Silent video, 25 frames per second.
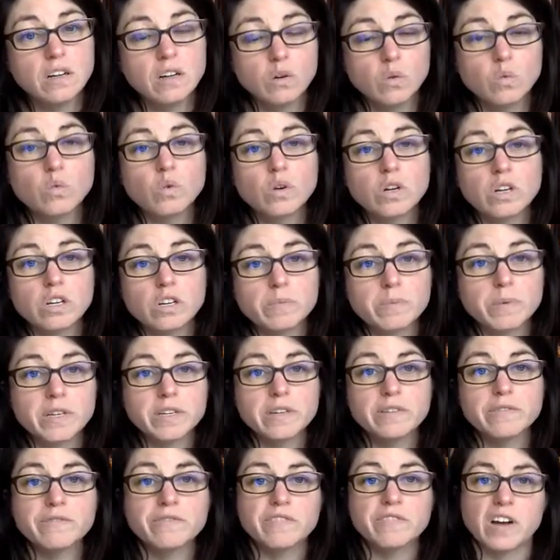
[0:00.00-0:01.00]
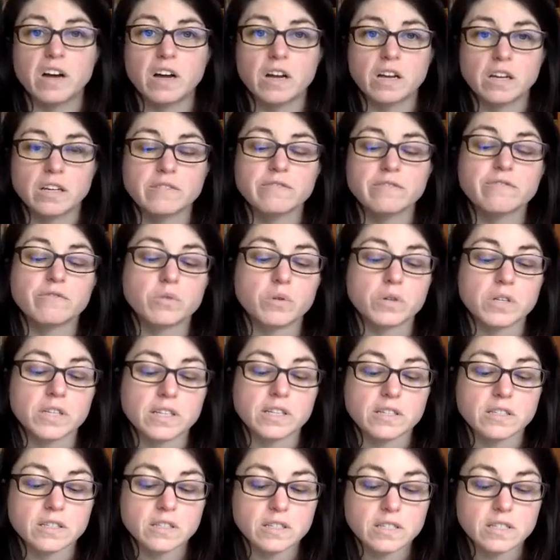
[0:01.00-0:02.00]
will be fine for
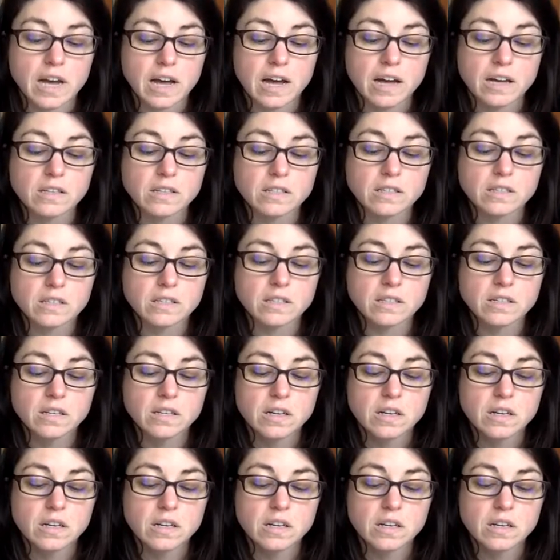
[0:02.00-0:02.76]
this test.